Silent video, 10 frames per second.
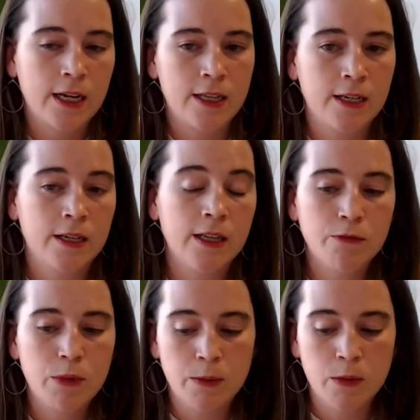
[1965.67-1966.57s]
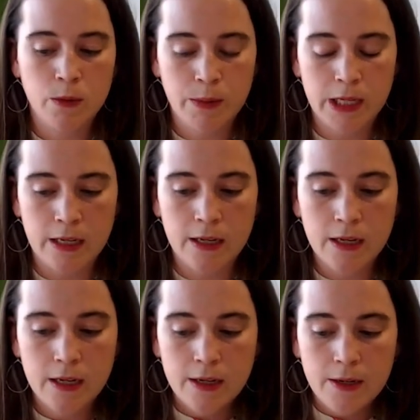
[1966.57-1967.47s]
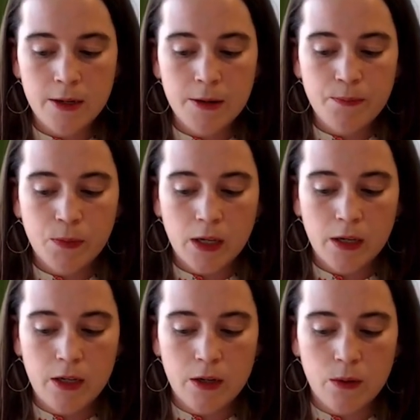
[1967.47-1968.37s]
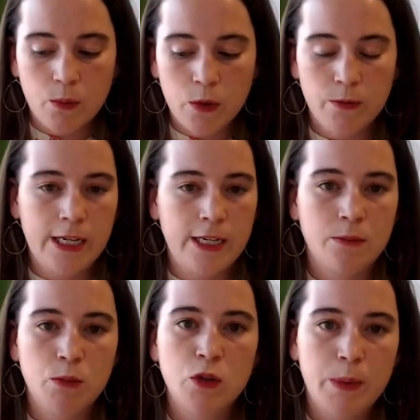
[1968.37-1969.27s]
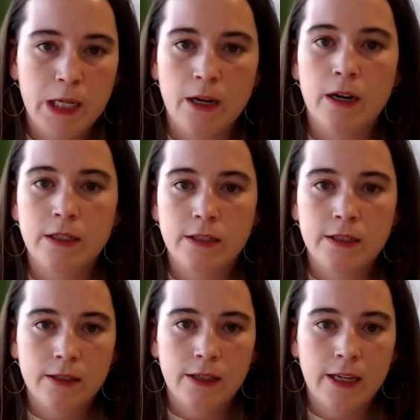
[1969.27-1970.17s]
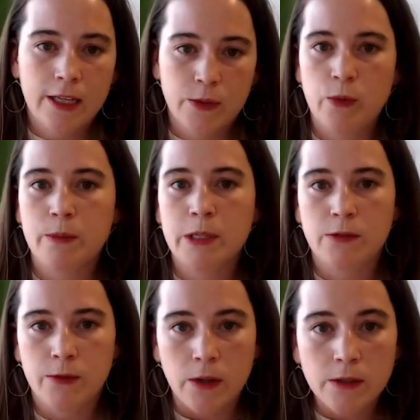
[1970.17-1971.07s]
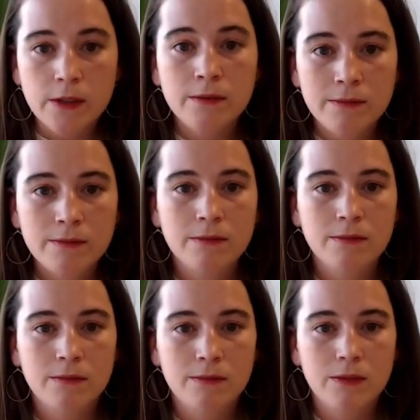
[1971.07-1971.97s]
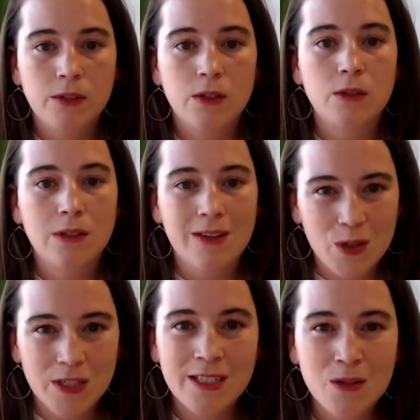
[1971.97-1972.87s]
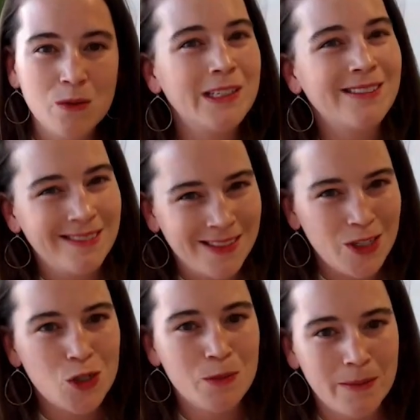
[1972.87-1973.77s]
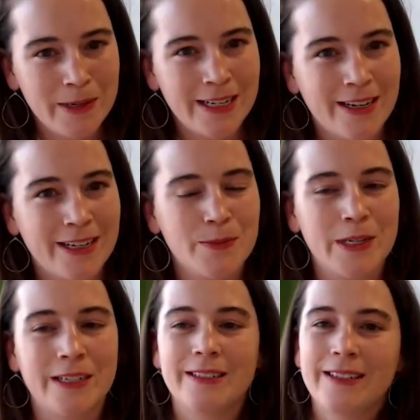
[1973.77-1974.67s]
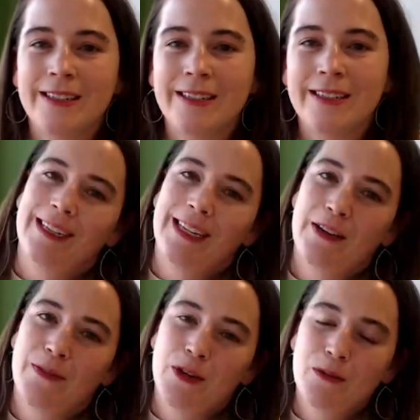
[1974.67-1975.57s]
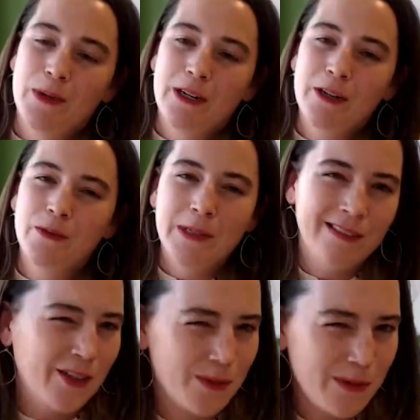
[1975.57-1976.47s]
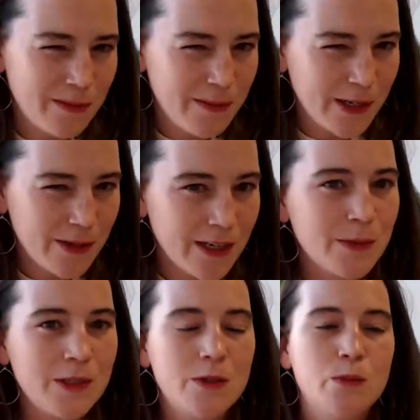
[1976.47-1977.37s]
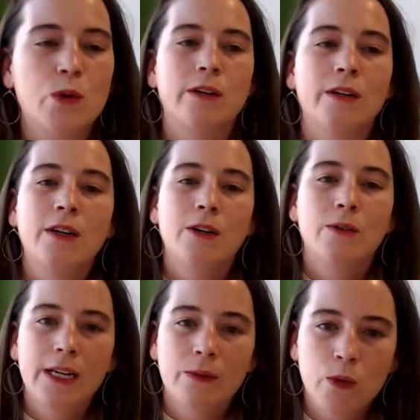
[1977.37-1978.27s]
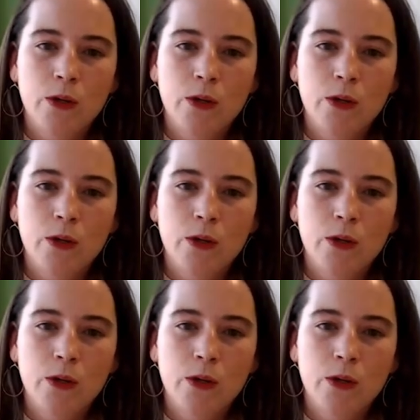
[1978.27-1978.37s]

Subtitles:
And I think a lot of people would be, we're ready to move beyond it's women's fault. If you're a single woman, you should probably get a husband. If you're a married woman, you should probably make your husband do more, right?